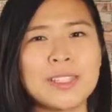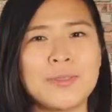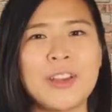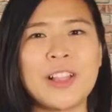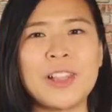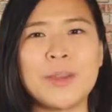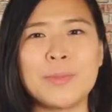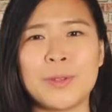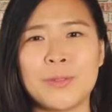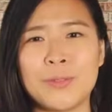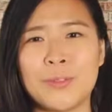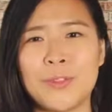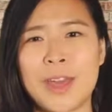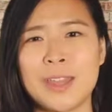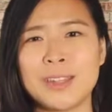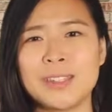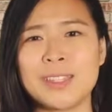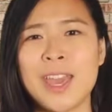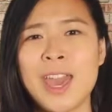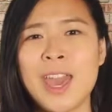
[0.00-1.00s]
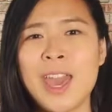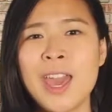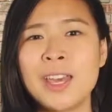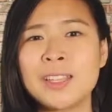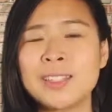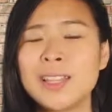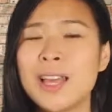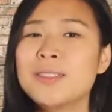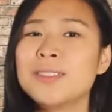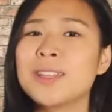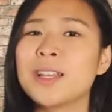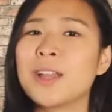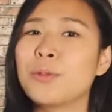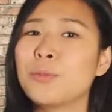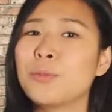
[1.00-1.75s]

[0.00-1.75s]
Development Fund. Sounds like a